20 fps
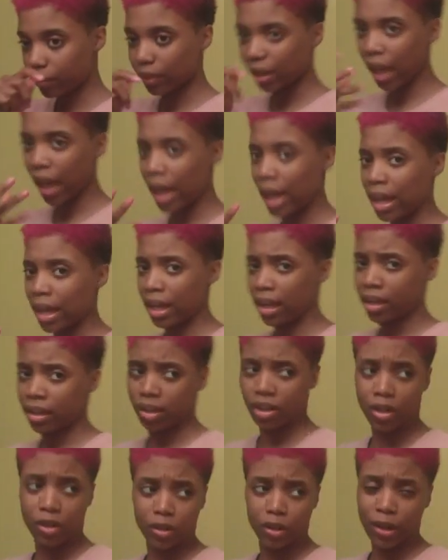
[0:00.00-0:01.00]
And you
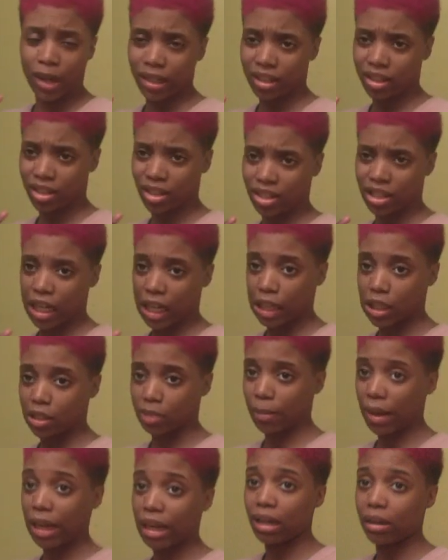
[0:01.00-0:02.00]
know, you have to just change your
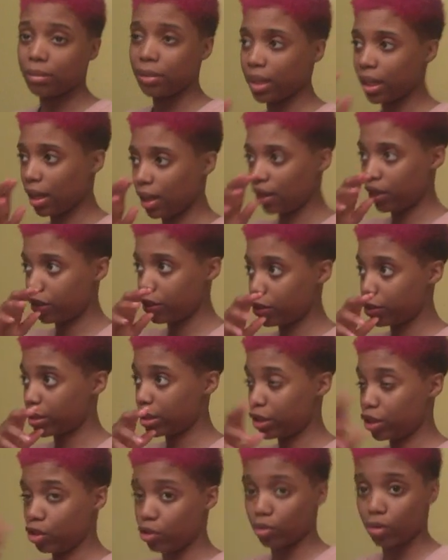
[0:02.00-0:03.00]
makeup, the colors
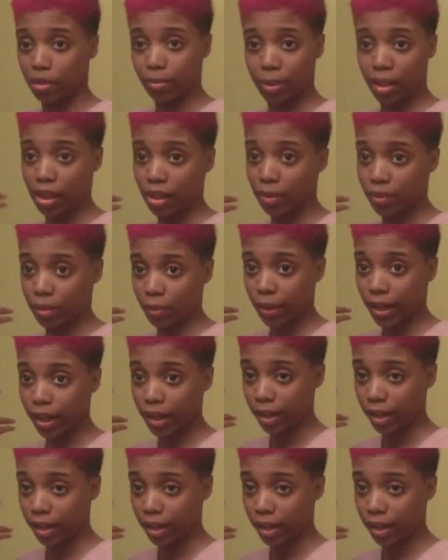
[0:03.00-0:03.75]
that you would be able to